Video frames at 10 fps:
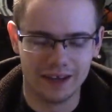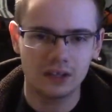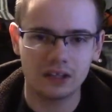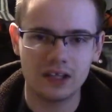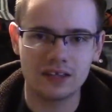
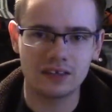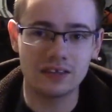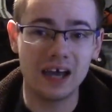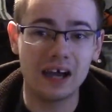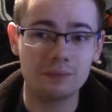Like,
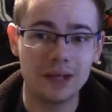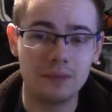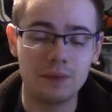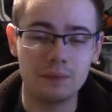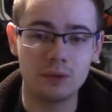not many
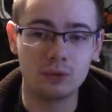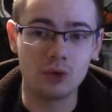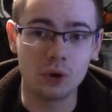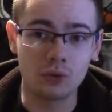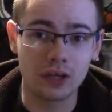people
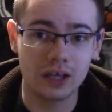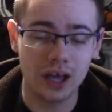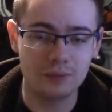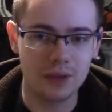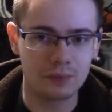know the
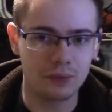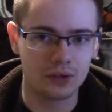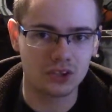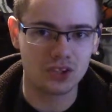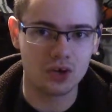comic
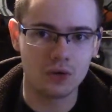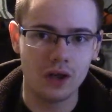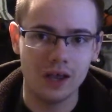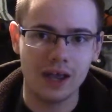book, so